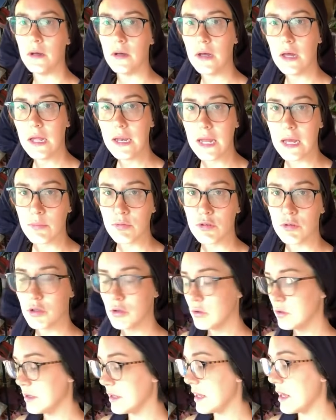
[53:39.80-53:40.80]
an
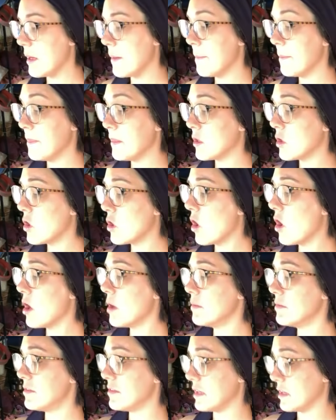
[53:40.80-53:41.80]
absolutely
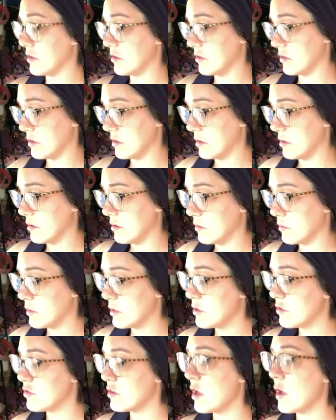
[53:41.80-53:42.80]
calm center where
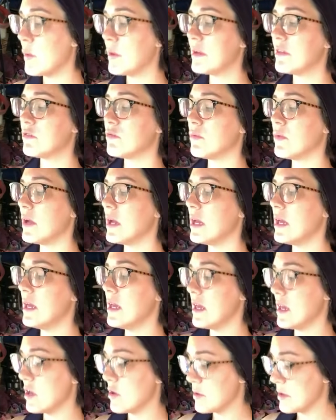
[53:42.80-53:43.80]
it's always right
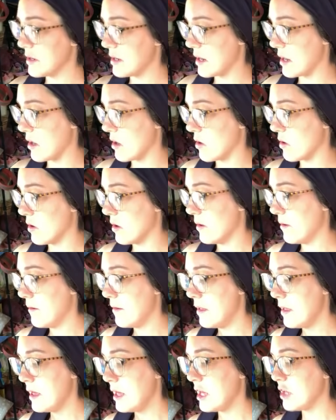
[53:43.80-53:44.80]
here and now.
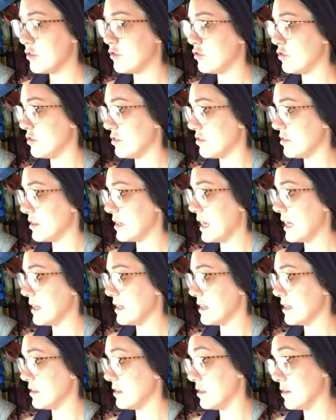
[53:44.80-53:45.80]
It's just getting
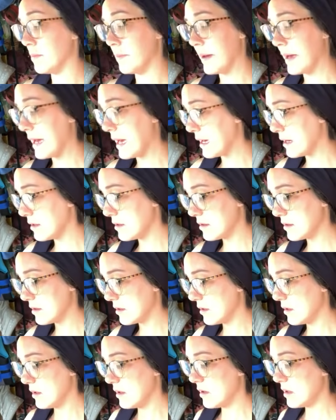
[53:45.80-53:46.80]
into the bath.
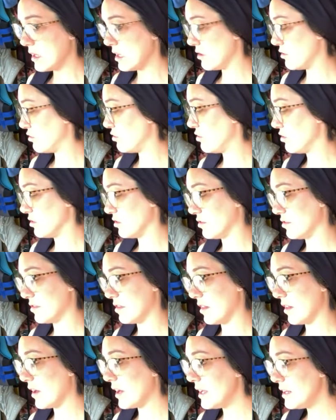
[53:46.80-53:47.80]
It's just
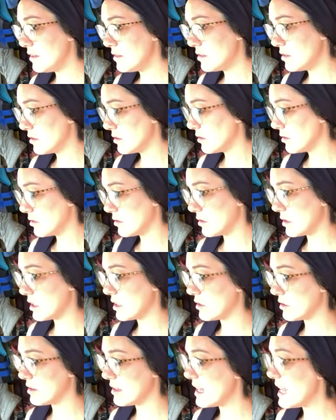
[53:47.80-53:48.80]
light.
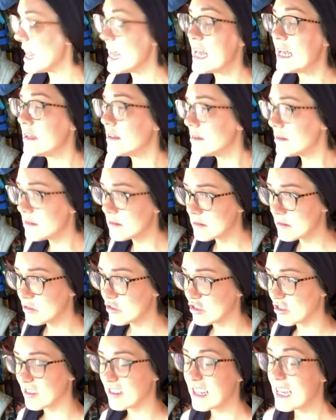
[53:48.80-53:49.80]
It is just